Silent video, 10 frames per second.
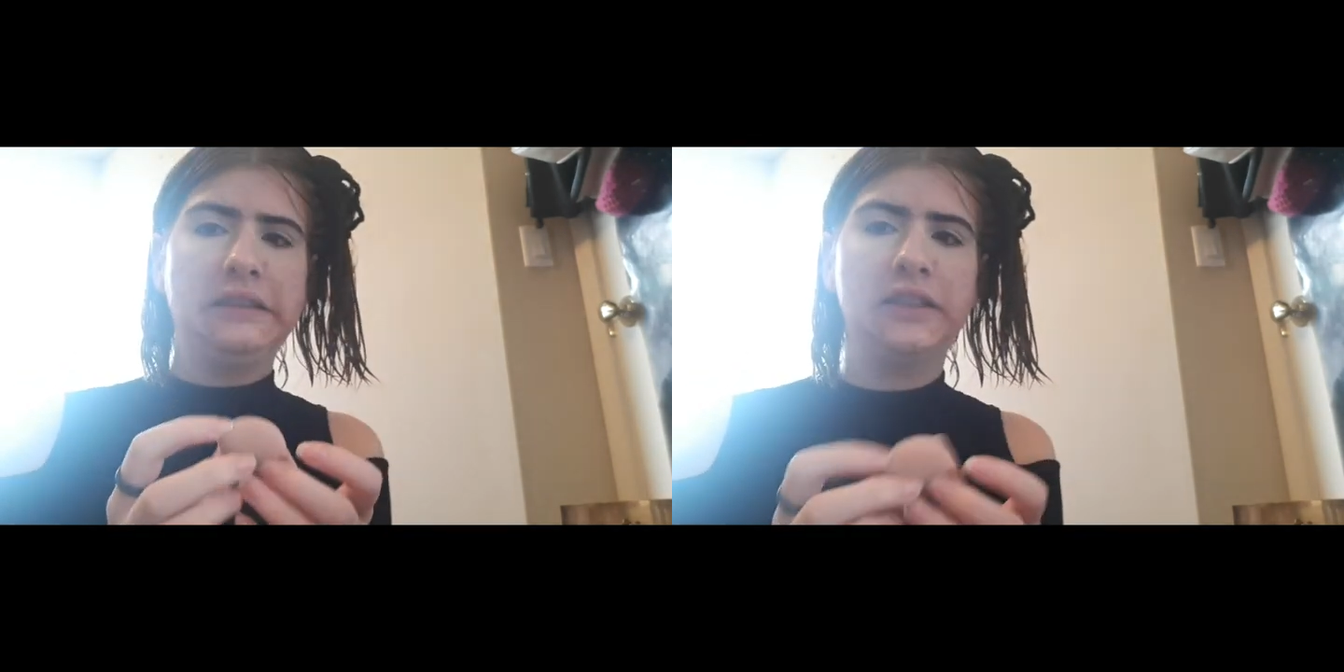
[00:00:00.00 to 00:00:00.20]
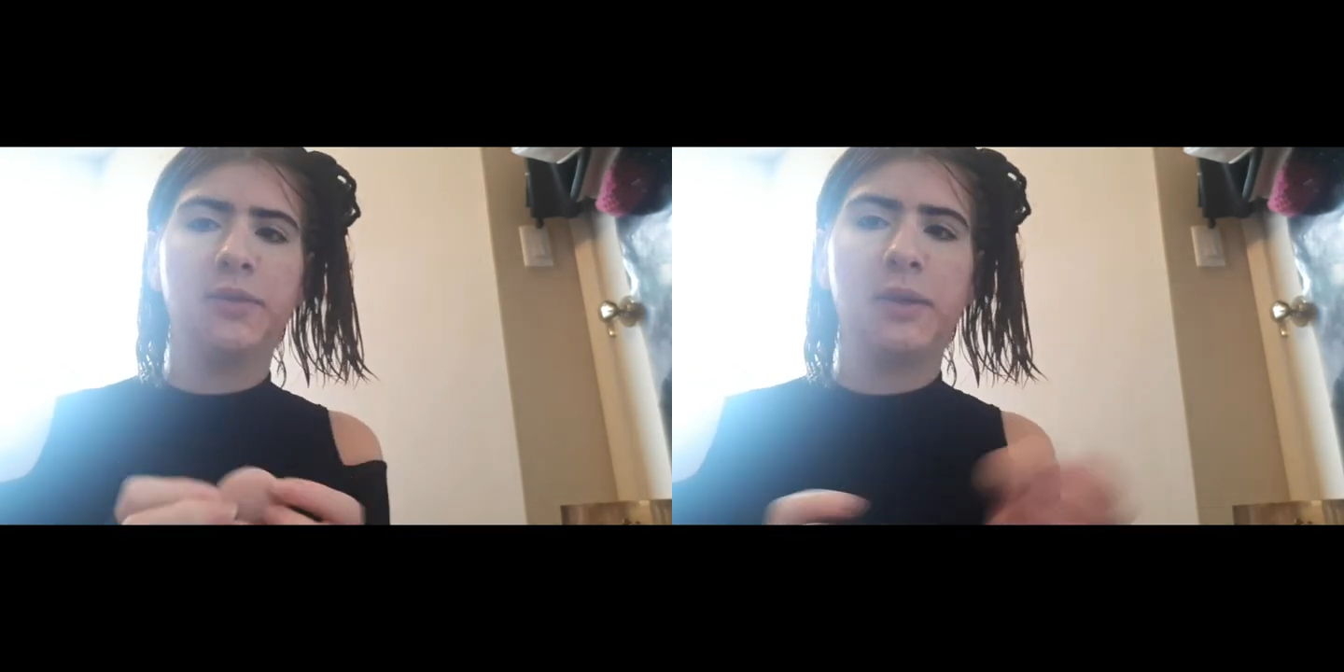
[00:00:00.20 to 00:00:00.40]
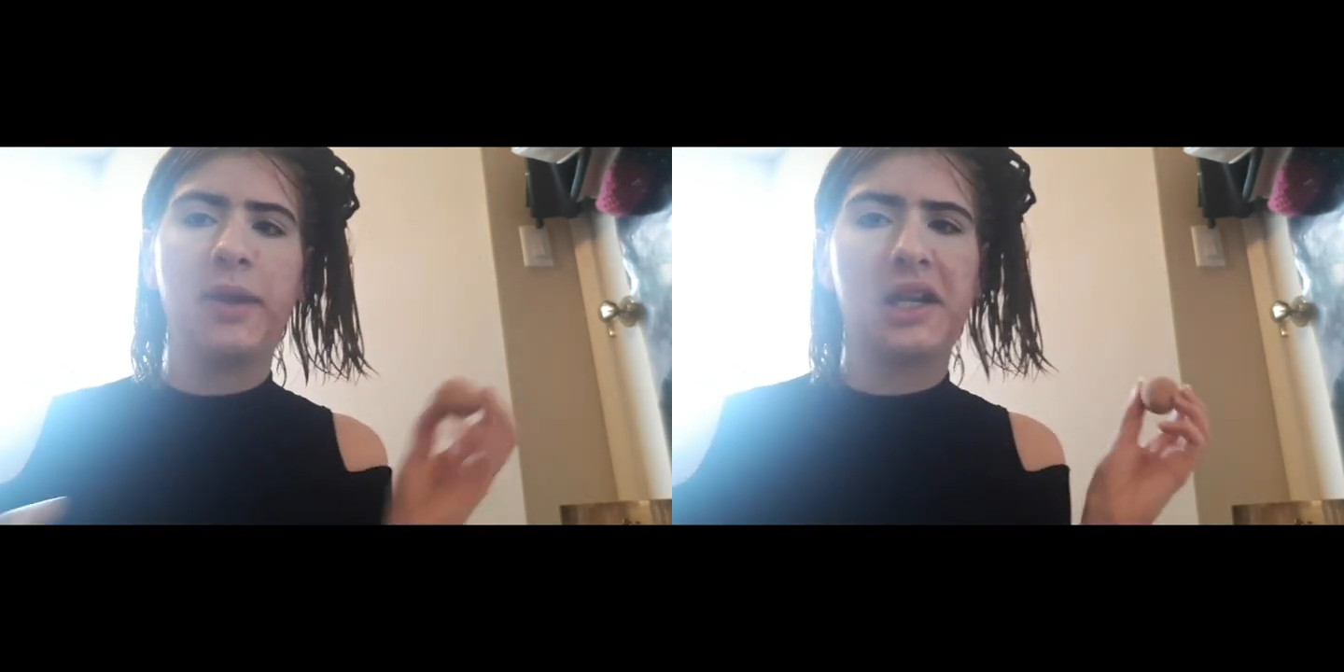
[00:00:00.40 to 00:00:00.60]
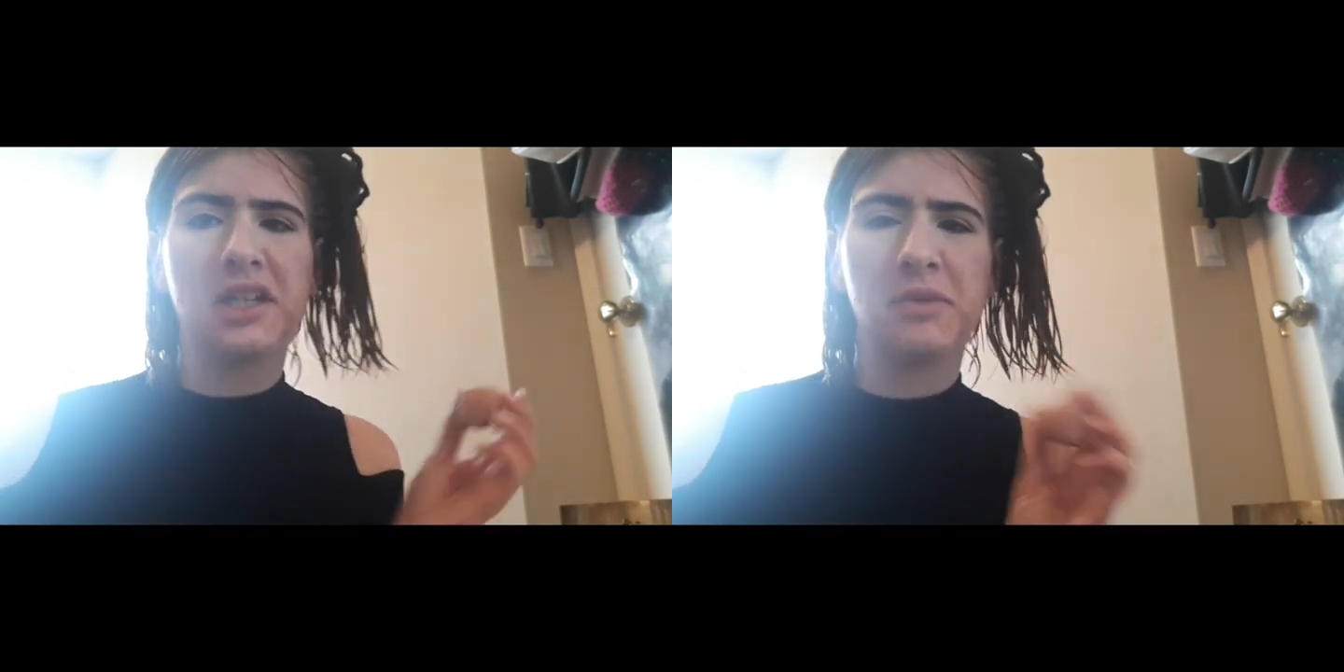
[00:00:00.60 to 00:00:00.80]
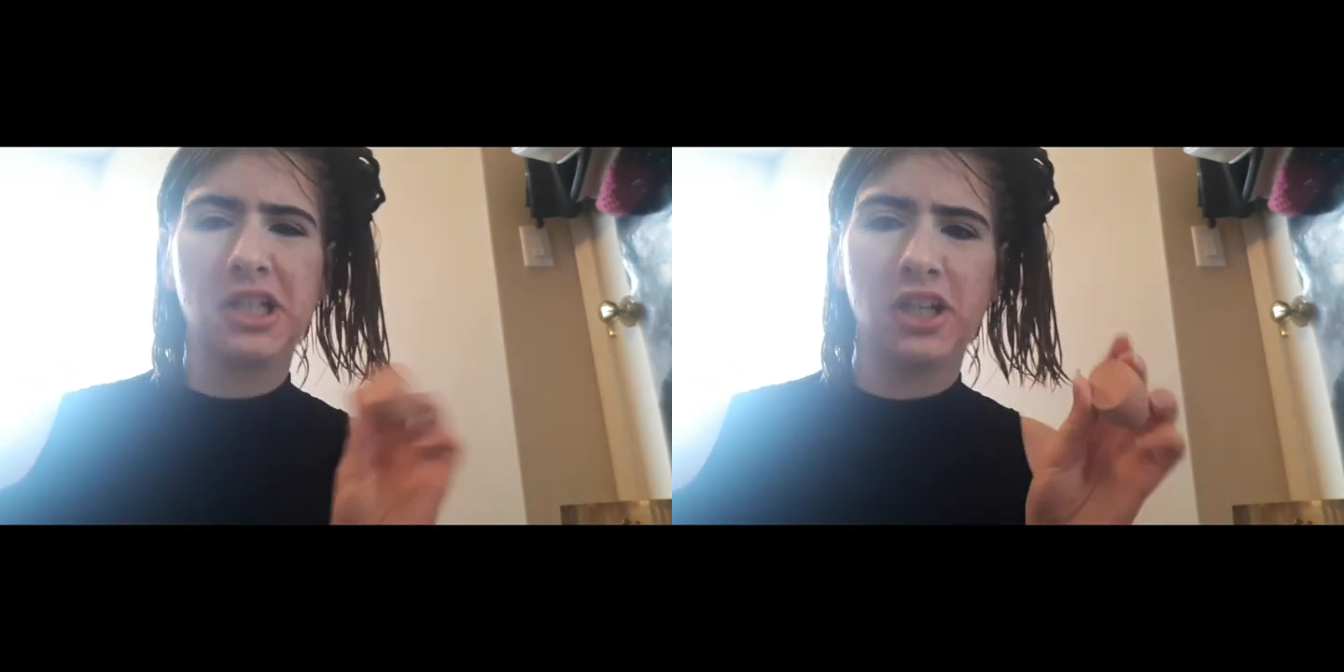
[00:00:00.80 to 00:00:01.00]
I'll be right back.
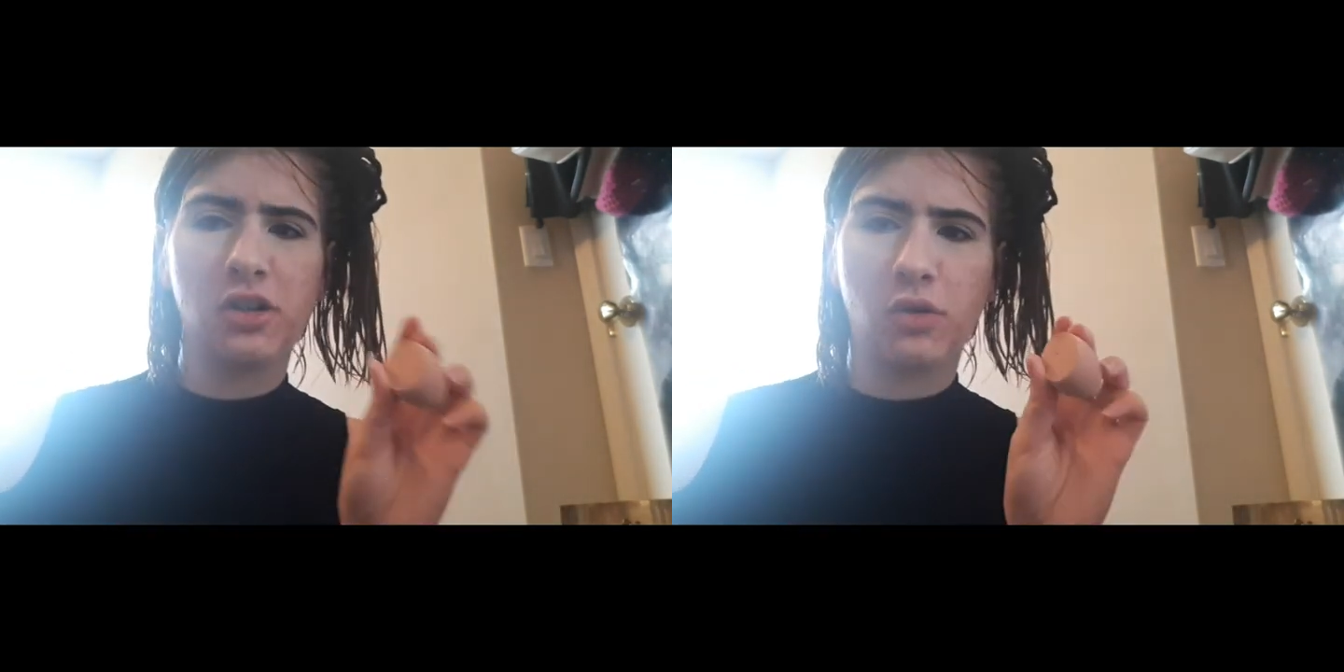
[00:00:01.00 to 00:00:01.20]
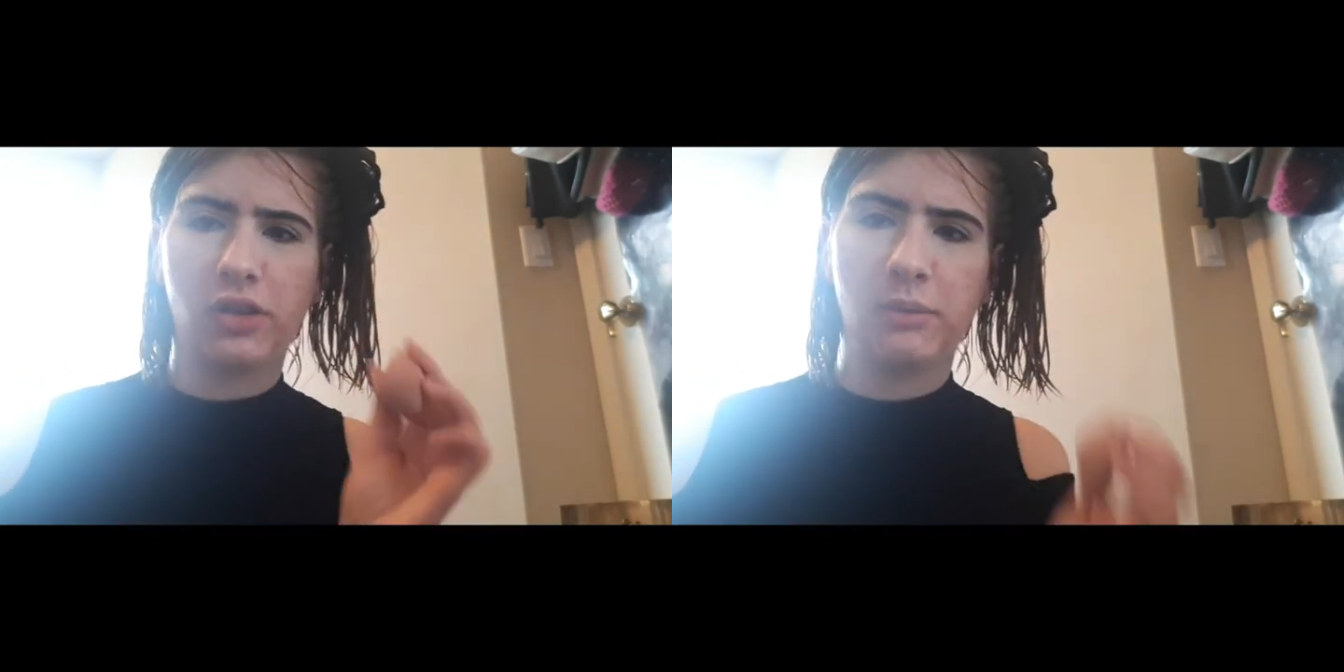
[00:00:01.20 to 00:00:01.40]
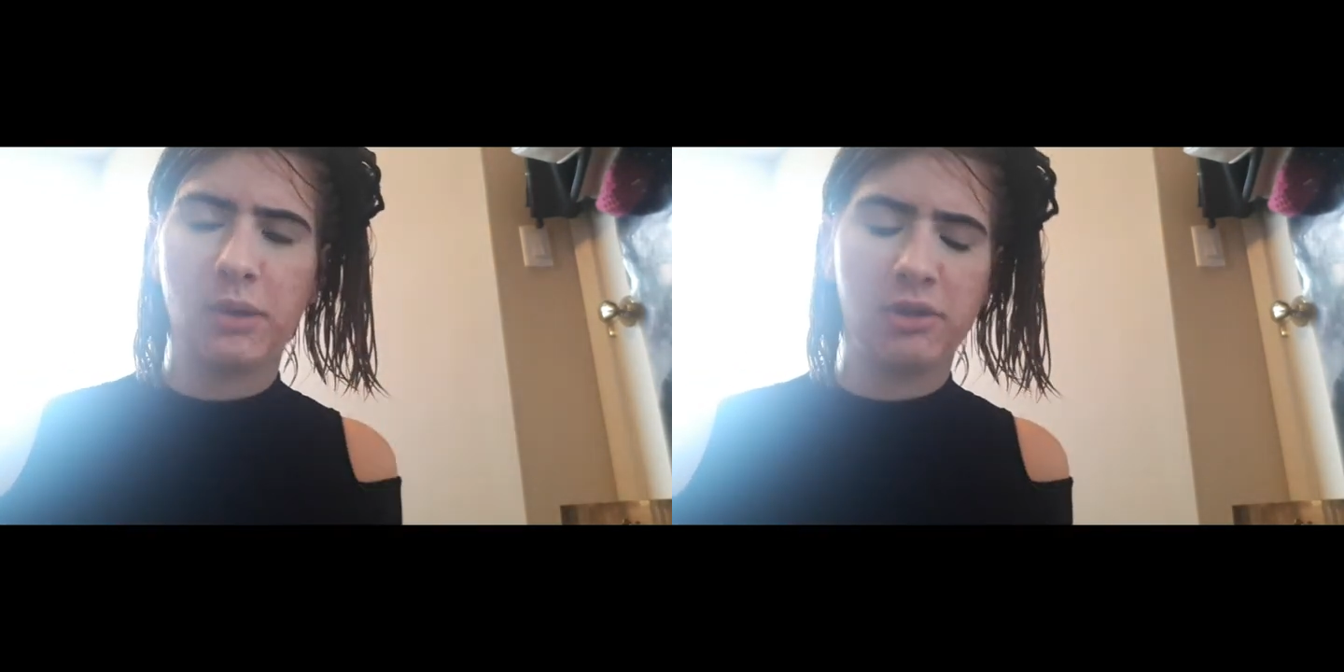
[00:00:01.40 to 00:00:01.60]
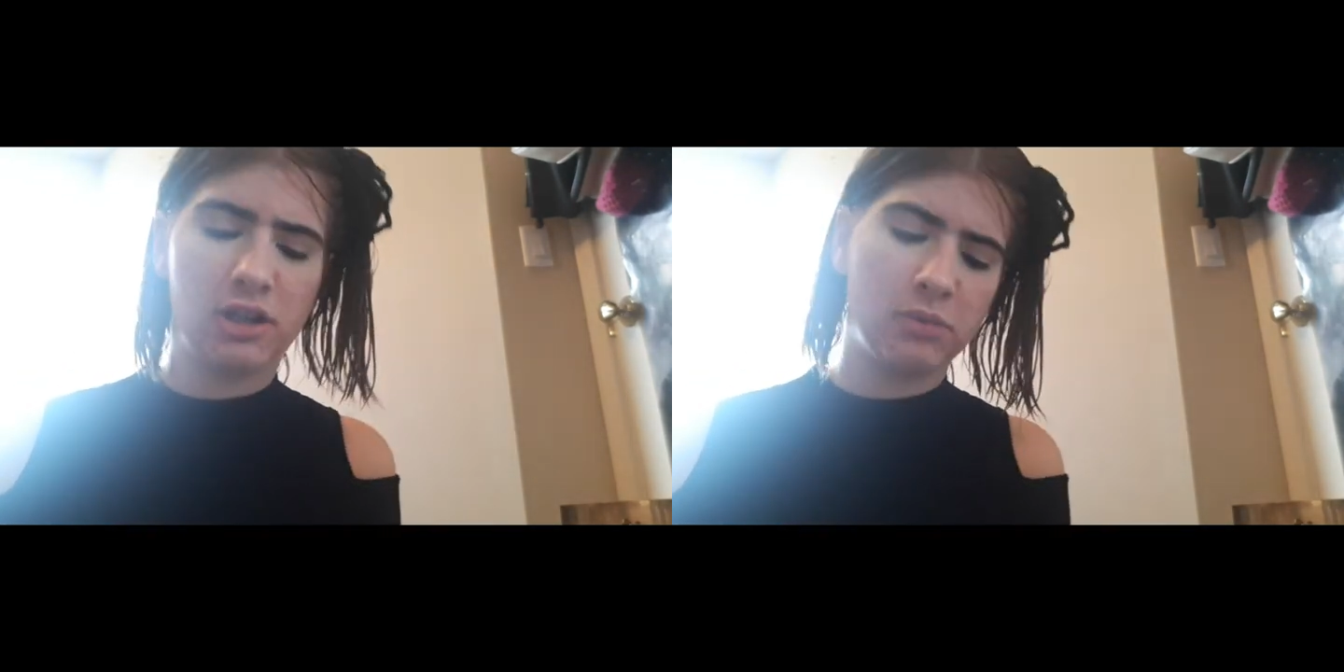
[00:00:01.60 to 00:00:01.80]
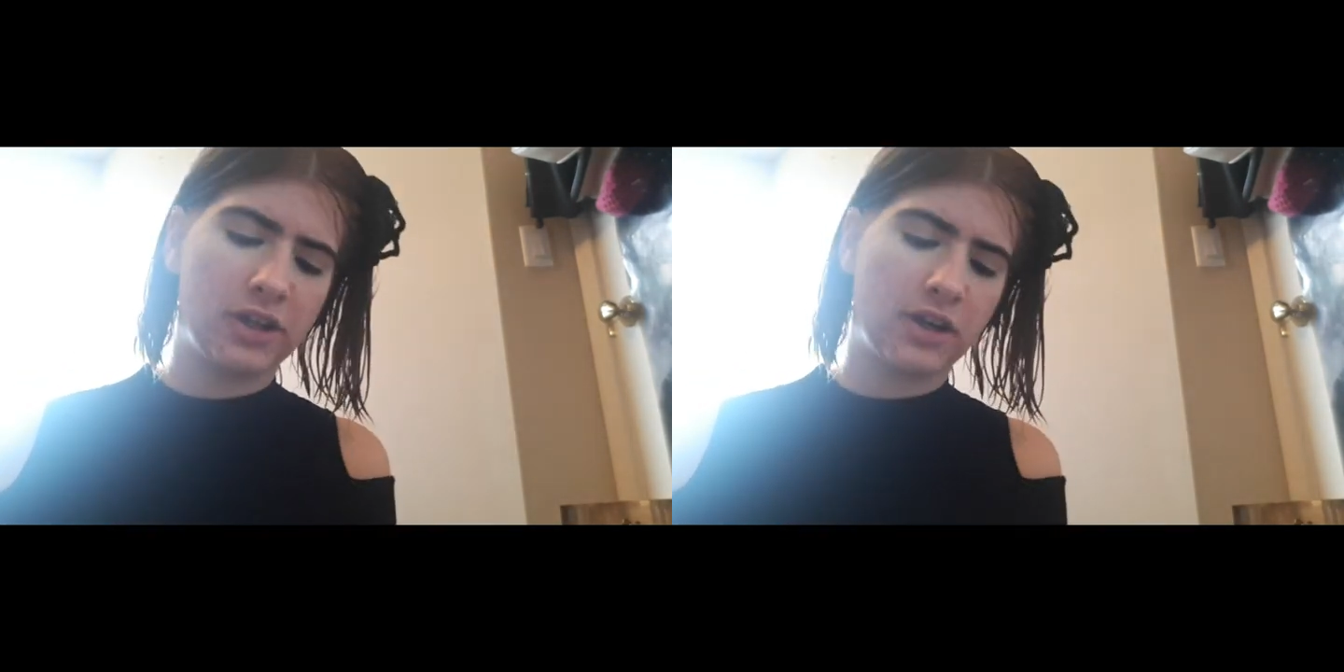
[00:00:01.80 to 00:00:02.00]
I'm going to go clean my beauty
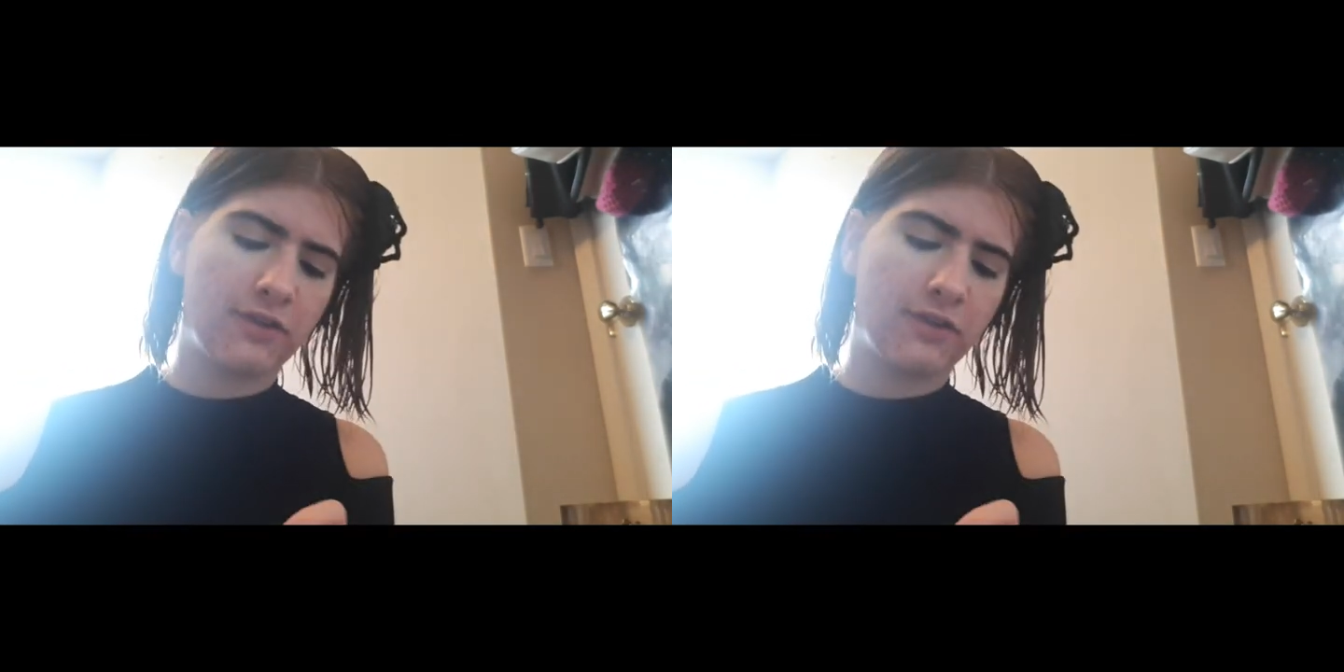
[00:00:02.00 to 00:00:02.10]
blender.